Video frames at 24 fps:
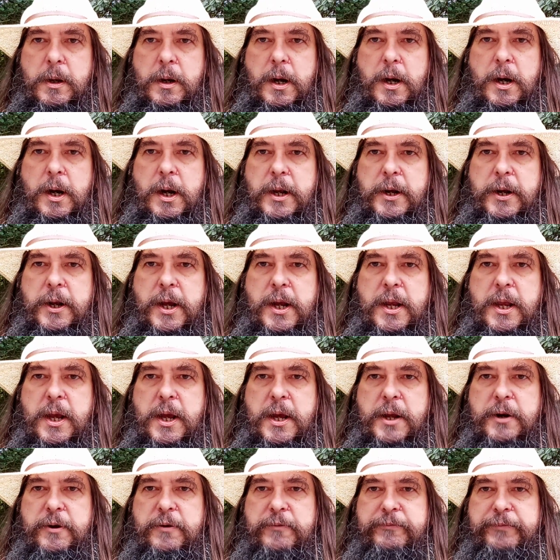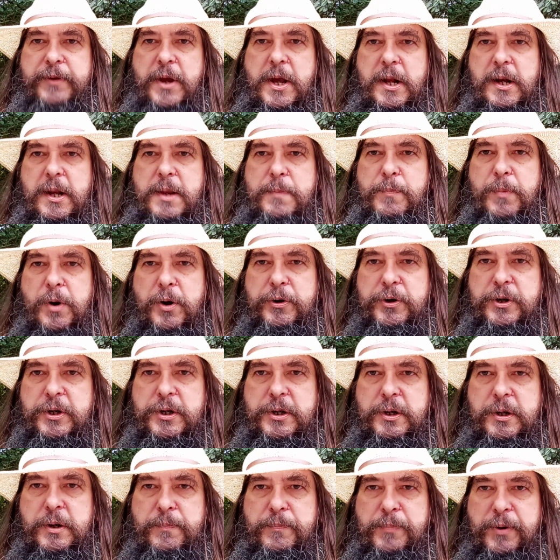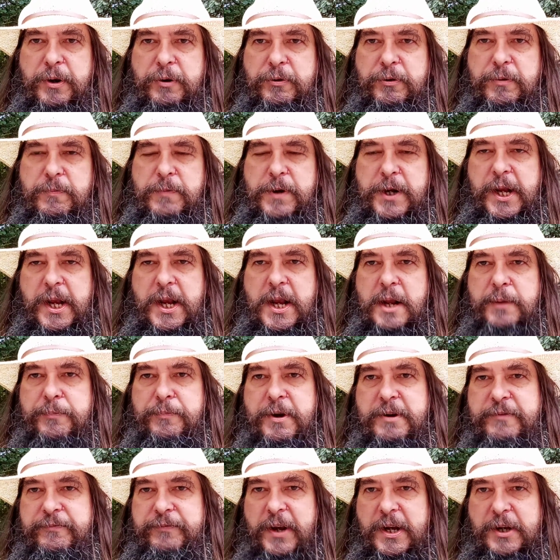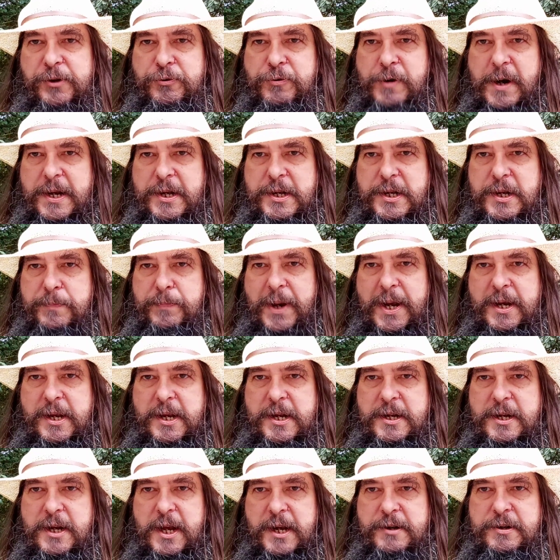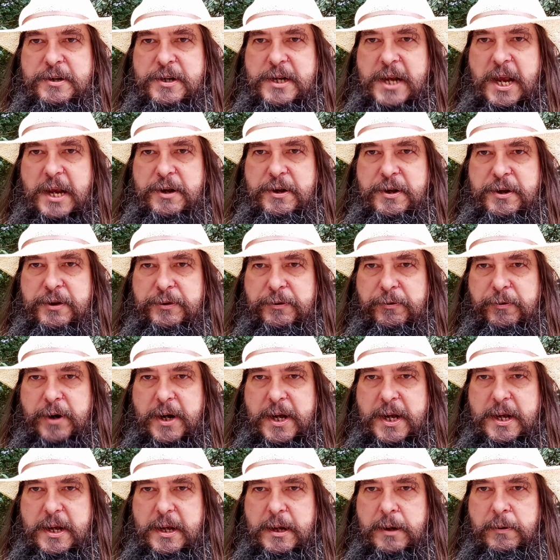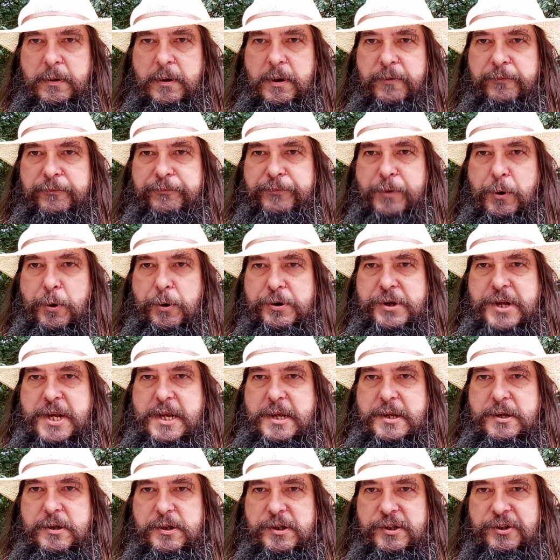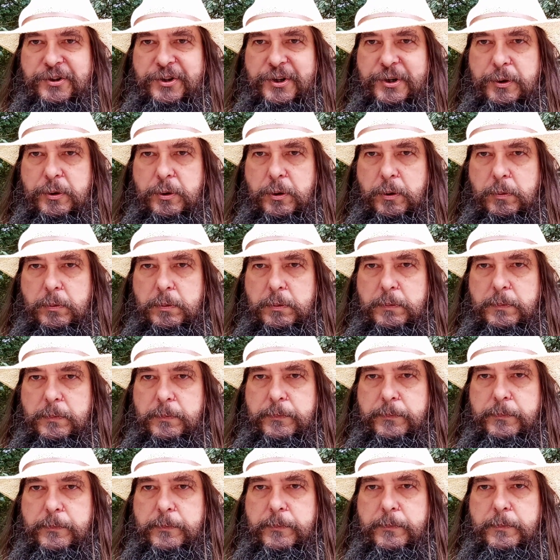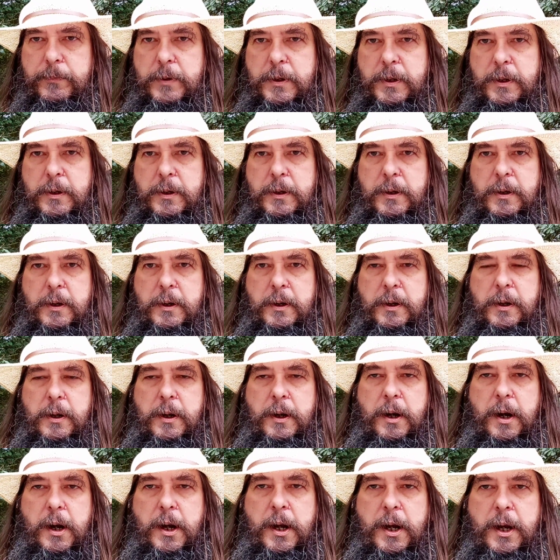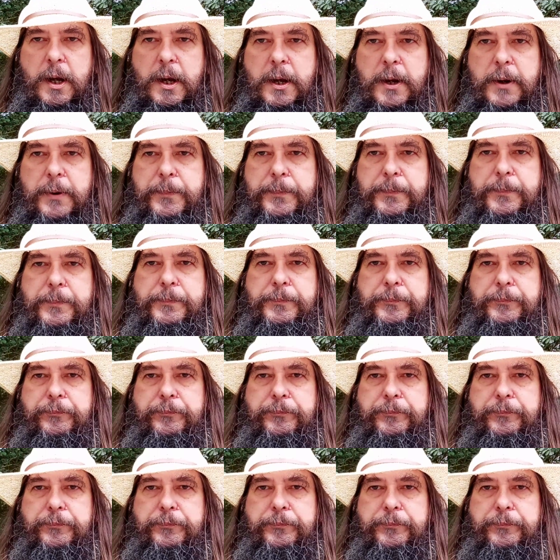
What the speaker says: And I had a fairly modern computer when I had my VIC-20 back in 1983, 40 years ago. And